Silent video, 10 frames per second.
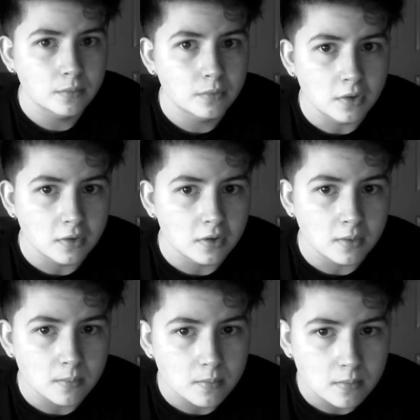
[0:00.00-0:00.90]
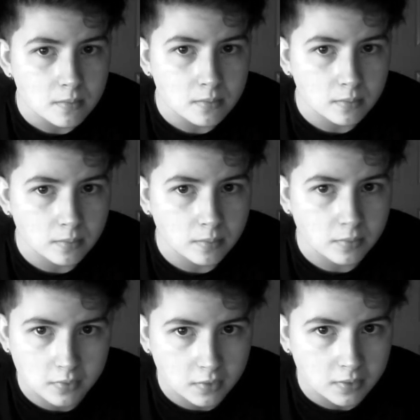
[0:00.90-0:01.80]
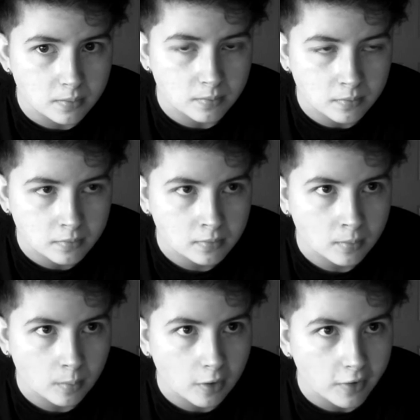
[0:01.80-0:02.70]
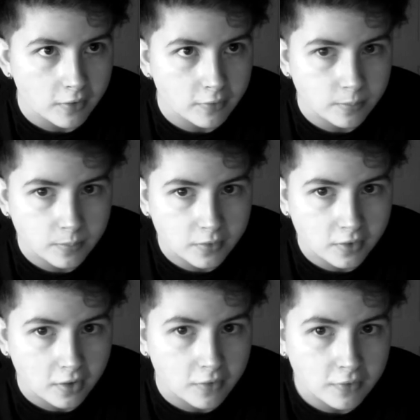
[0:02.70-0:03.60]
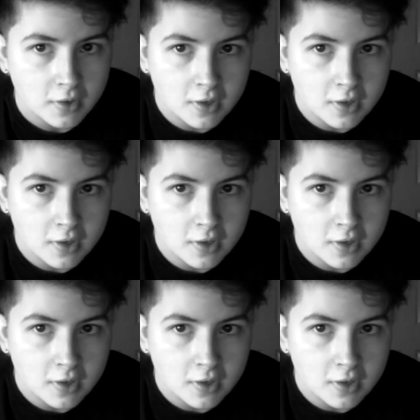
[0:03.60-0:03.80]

due to just life stuff,